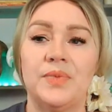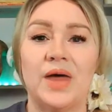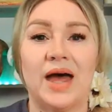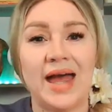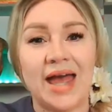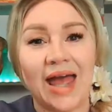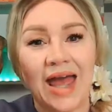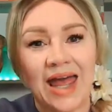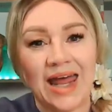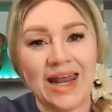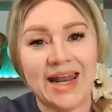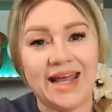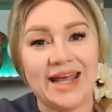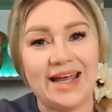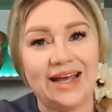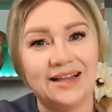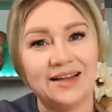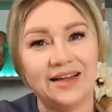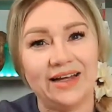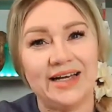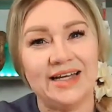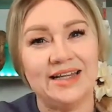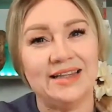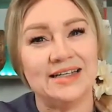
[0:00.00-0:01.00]
a
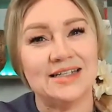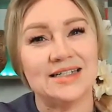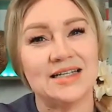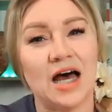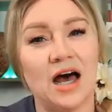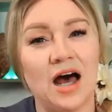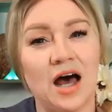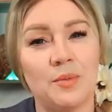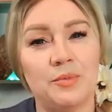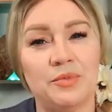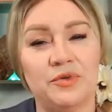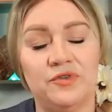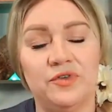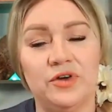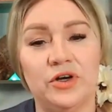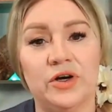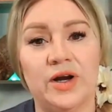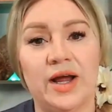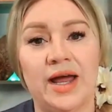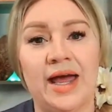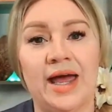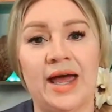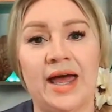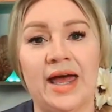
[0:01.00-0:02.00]
headache, like in the top of your
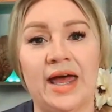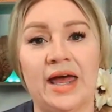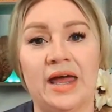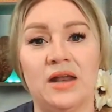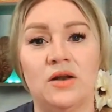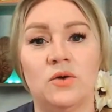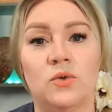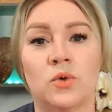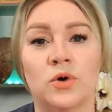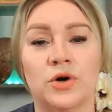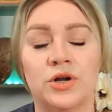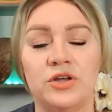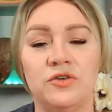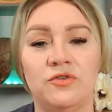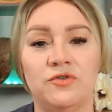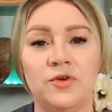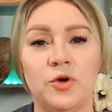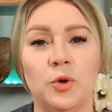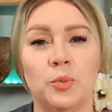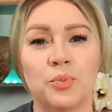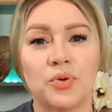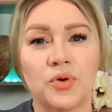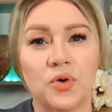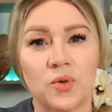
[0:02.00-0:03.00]
head, or you
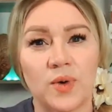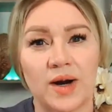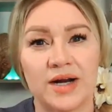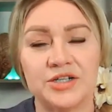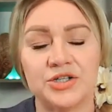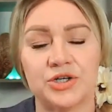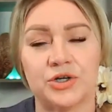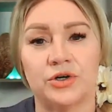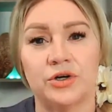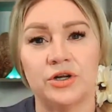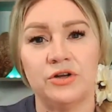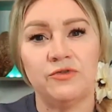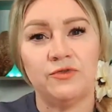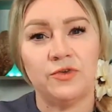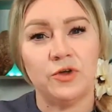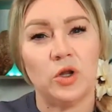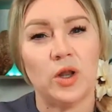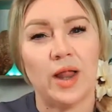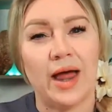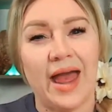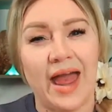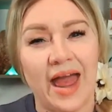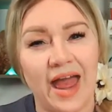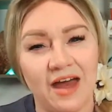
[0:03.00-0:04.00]
feel pressure, you
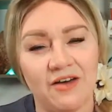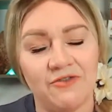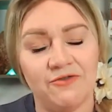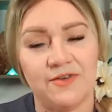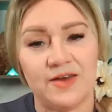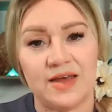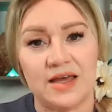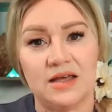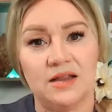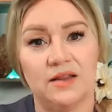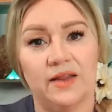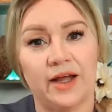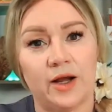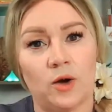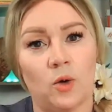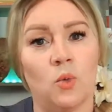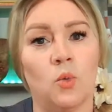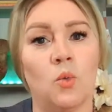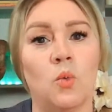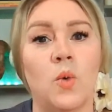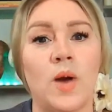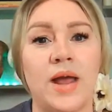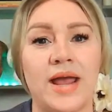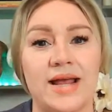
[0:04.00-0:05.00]
feel heavy, like a
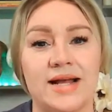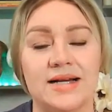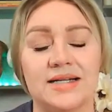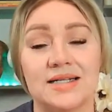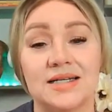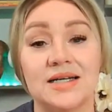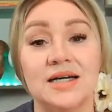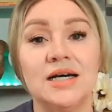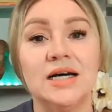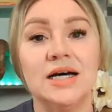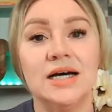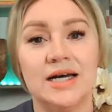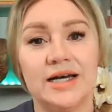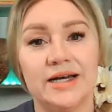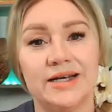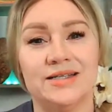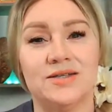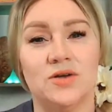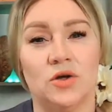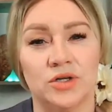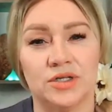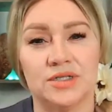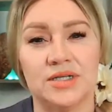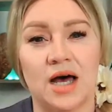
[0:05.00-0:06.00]
weight
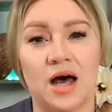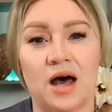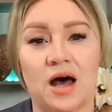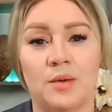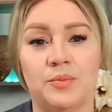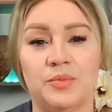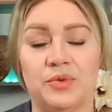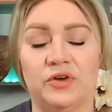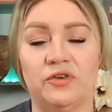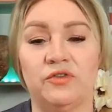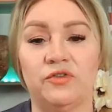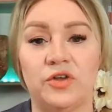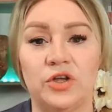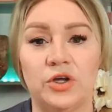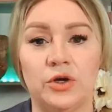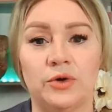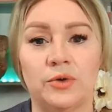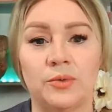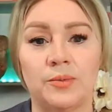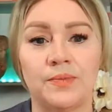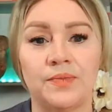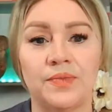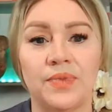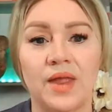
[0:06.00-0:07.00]
is on top of
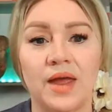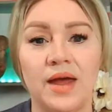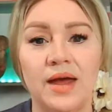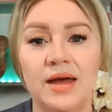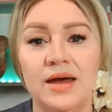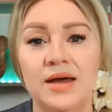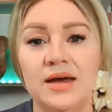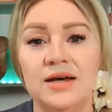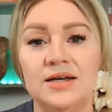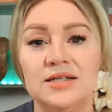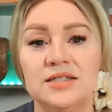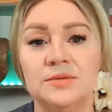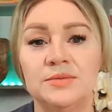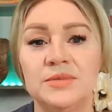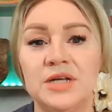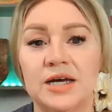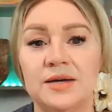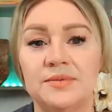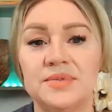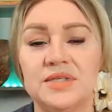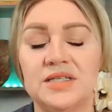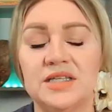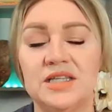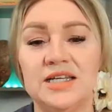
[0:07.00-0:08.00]
you.
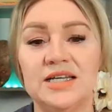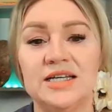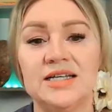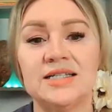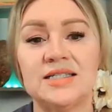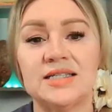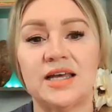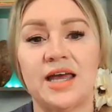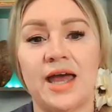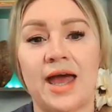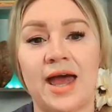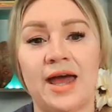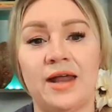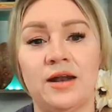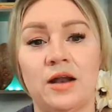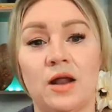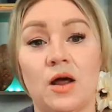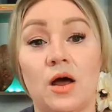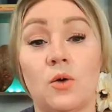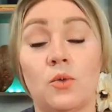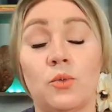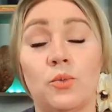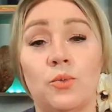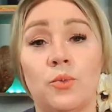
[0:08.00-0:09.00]
Sometimes this can
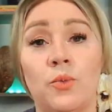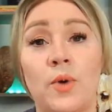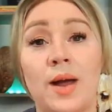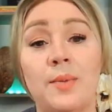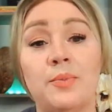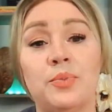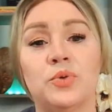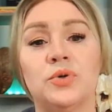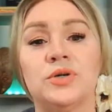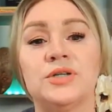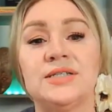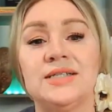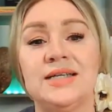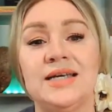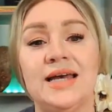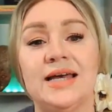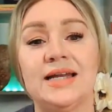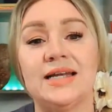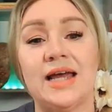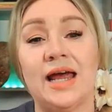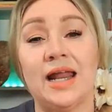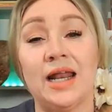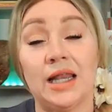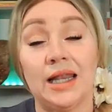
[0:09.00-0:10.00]

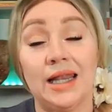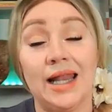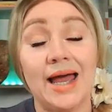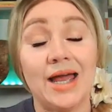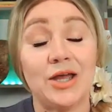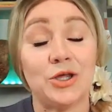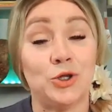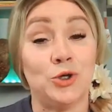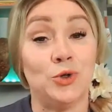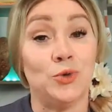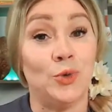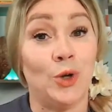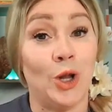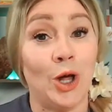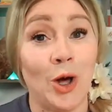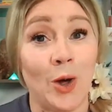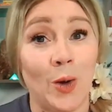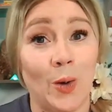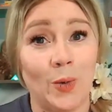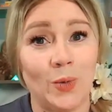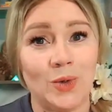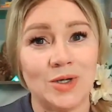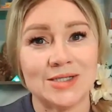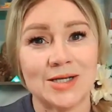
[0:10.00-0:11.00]
represent and let you
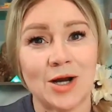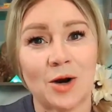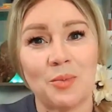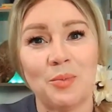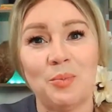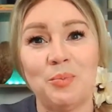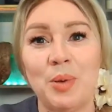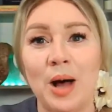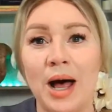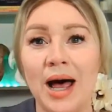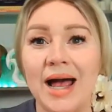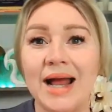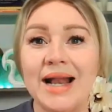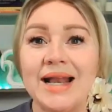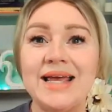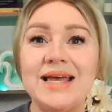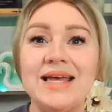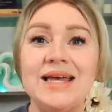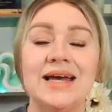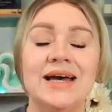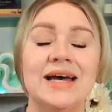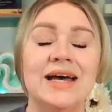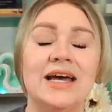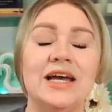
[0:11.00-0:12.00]
know because our
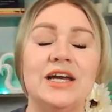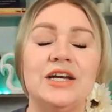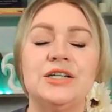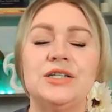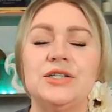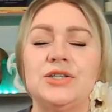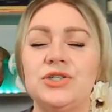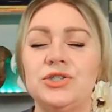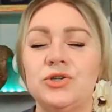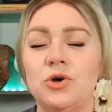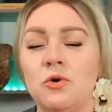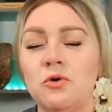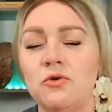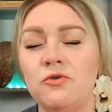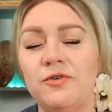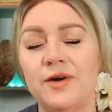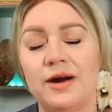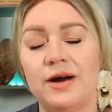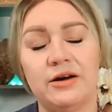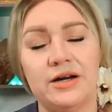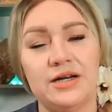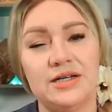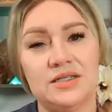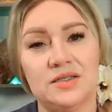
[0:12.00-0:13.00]
body is so
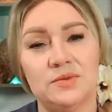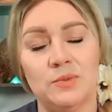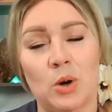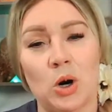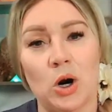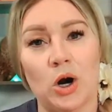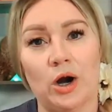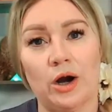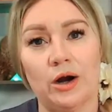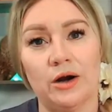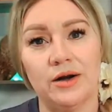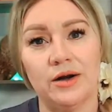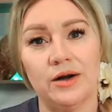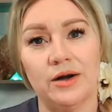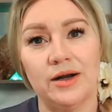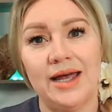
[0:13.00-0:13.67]
very smart